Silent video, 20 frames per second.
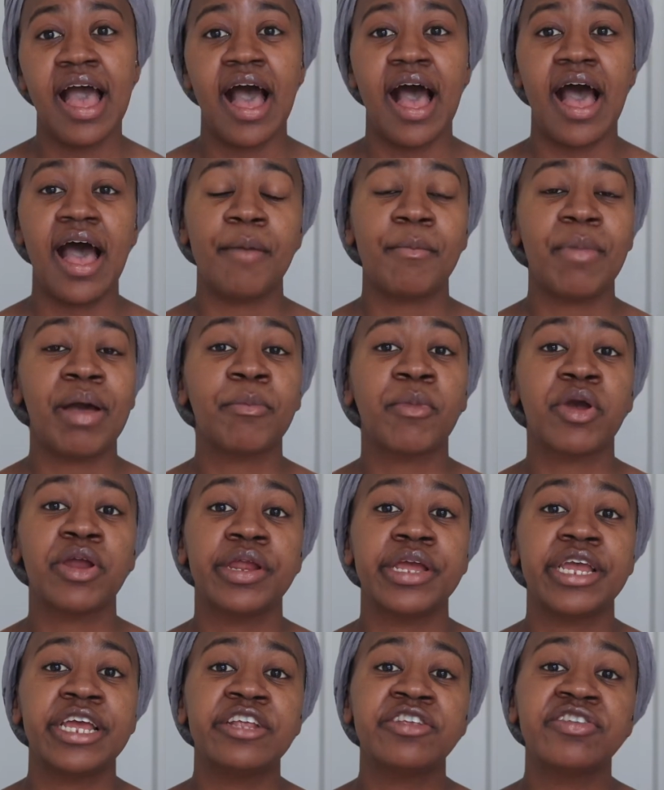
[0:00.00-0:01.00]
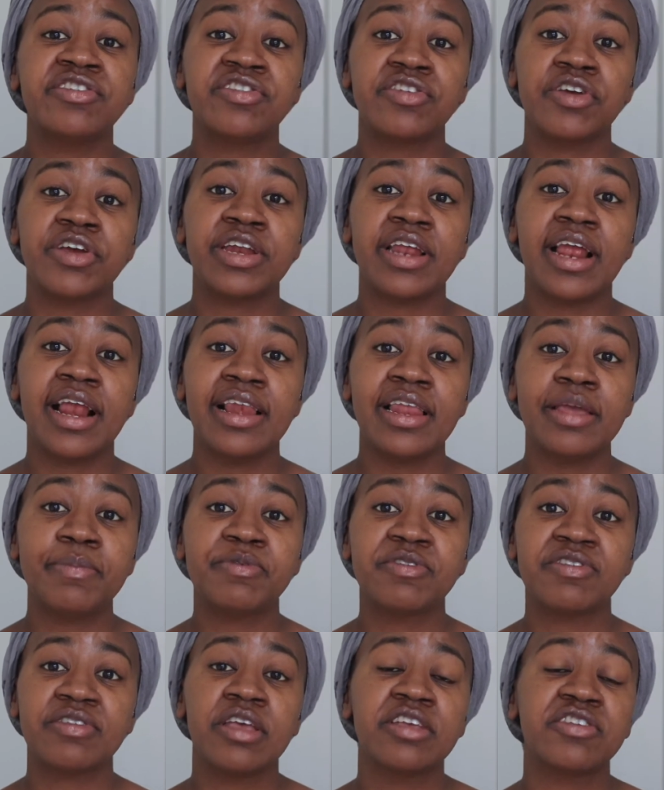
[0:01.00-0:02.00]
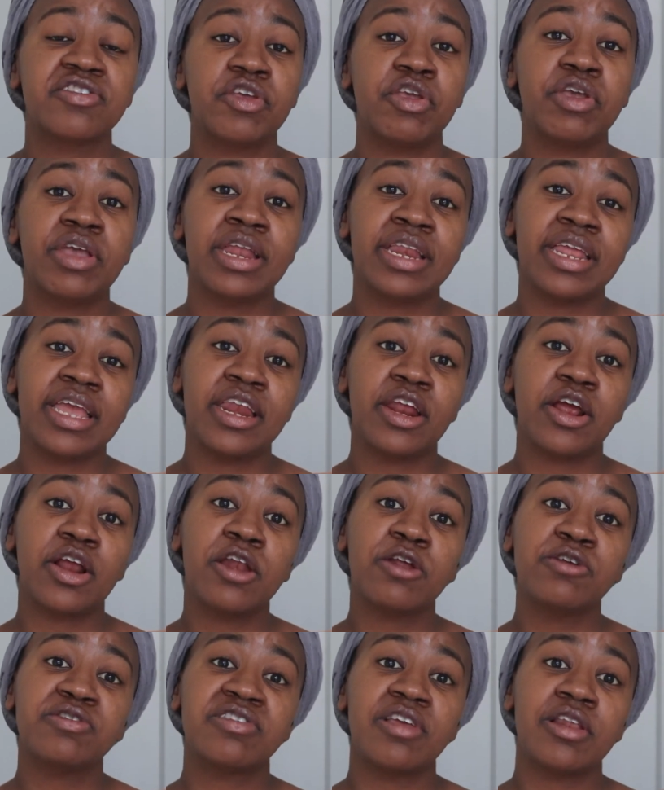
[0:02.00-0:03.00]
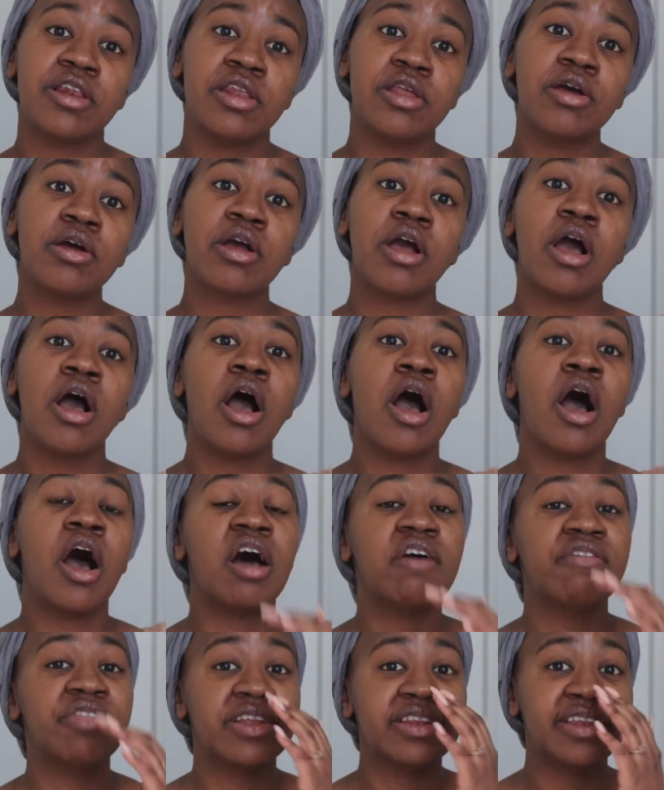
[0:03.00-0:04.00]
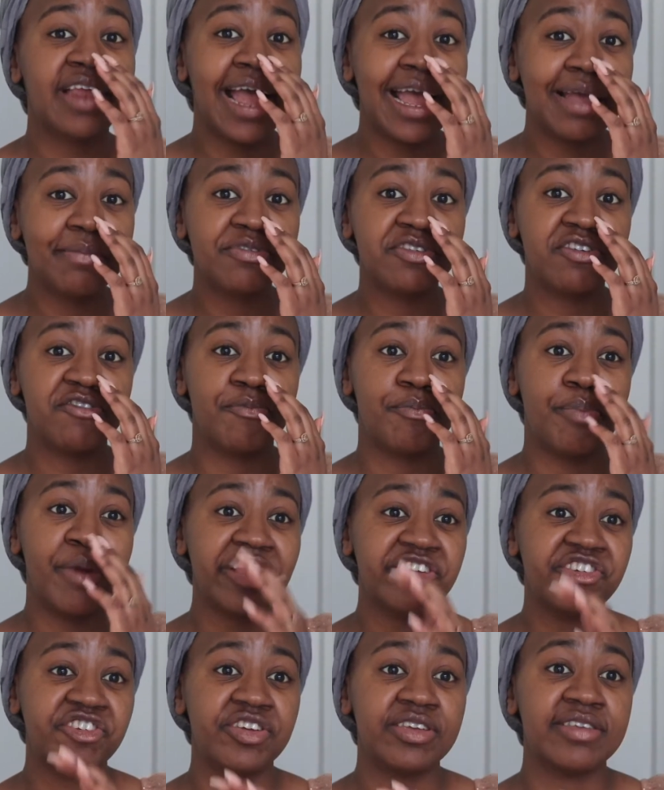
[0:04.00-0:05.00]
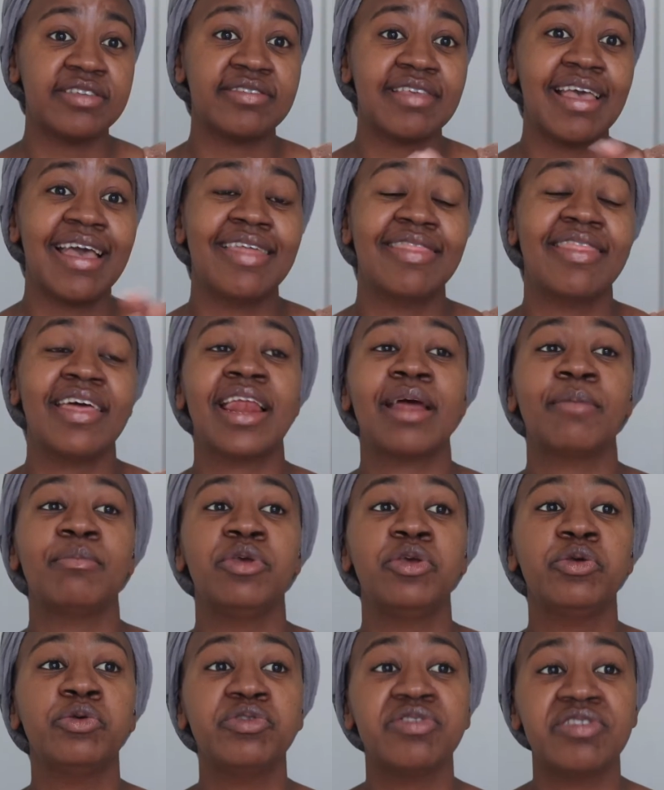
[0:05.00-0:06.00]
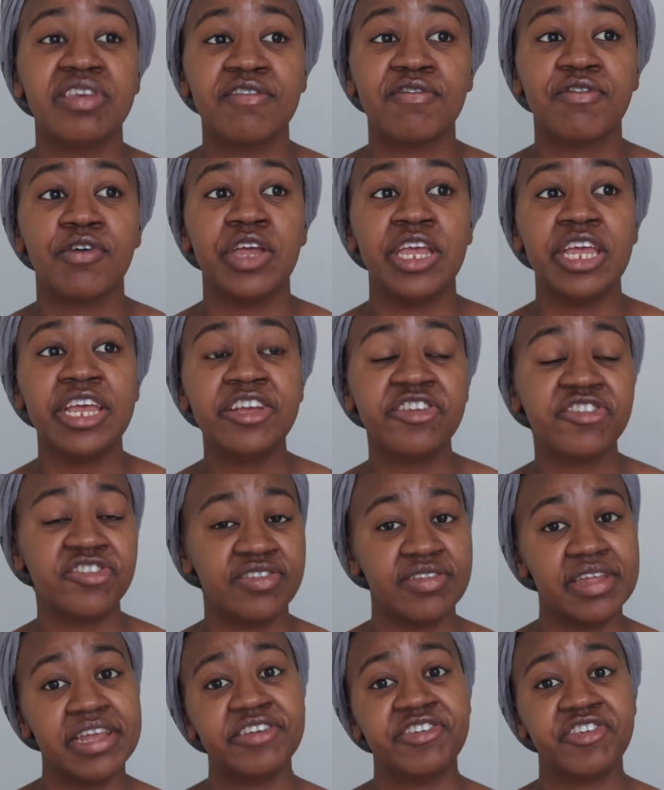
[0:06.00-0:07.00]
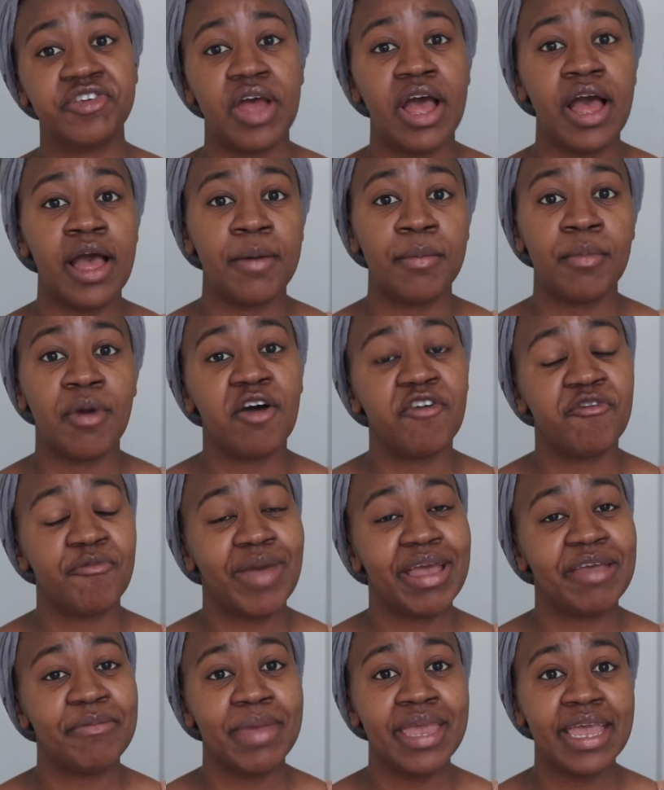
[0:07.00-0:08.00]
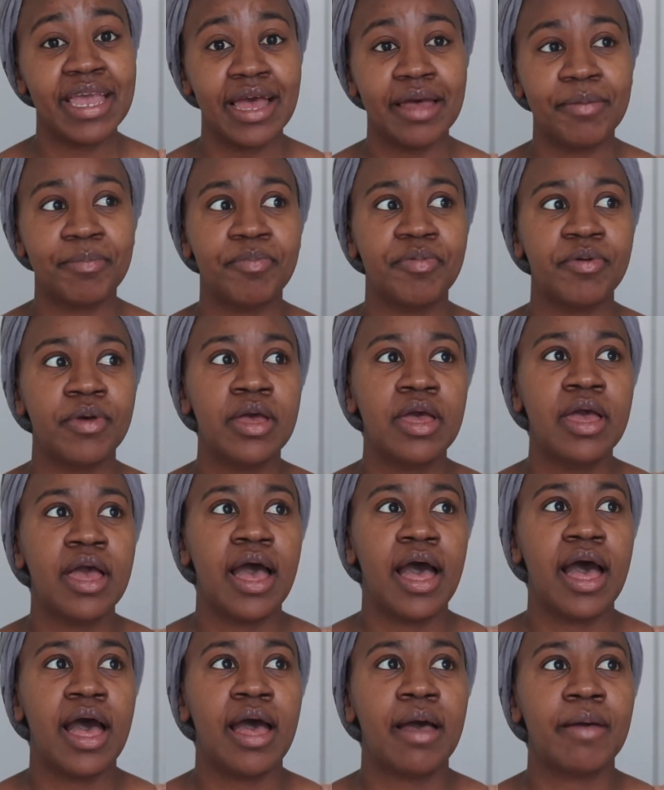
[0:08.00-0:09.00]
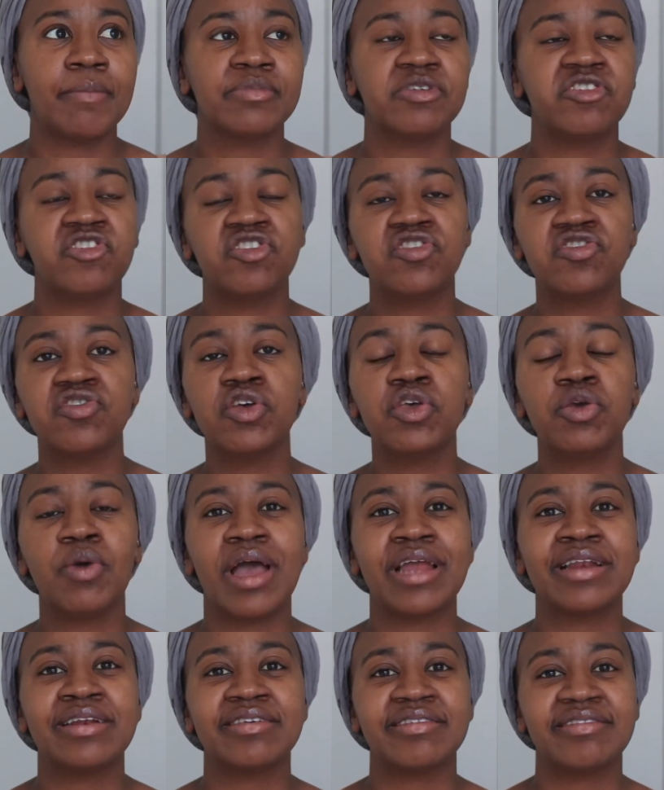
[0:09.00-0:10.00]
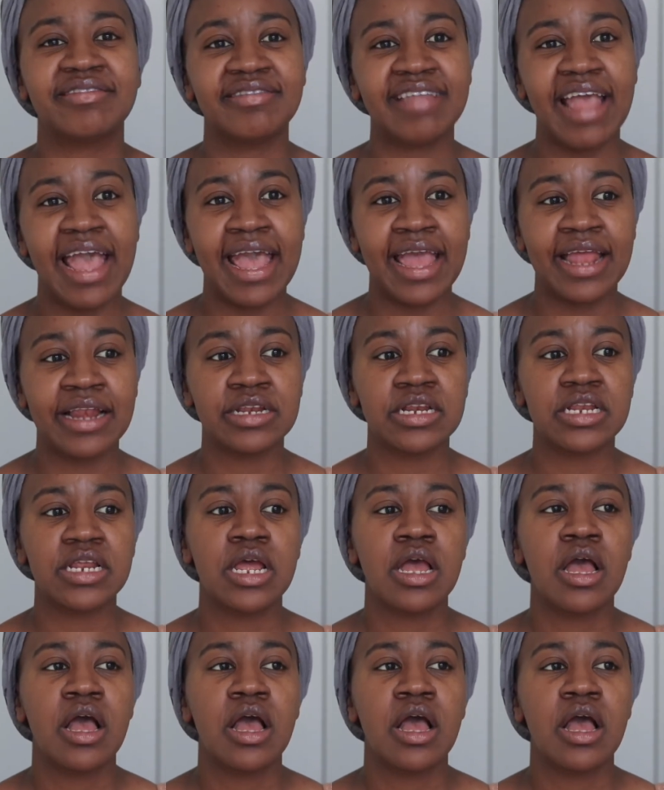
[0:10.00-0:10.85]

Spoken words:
I'm going to insert clips so you can get a closer look of the types of brushes that I'm using for each stage of my makeup, just so you understand